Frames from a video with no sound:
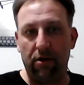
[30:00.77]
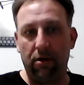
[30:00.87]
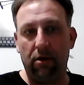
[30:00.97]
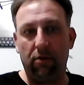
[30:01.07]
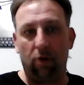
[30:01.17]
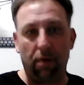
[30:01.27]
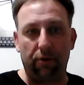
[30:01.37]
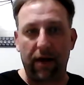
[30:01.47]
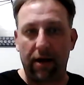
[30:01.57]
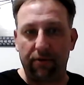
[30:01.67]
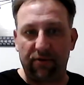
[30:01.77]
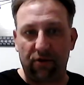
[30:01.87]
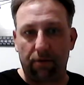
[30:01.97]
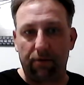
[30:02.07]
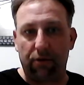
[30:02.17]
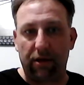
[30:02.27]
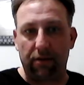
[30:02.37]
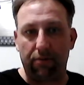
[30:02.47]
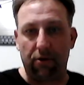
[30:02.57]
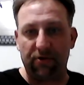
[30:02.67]
Robert Adams started building the
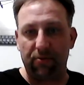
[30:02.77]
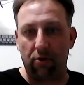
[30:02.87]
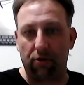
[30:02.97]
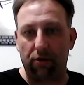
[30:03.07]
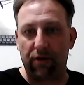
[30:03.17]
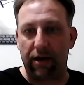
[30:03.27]
pulse motor that I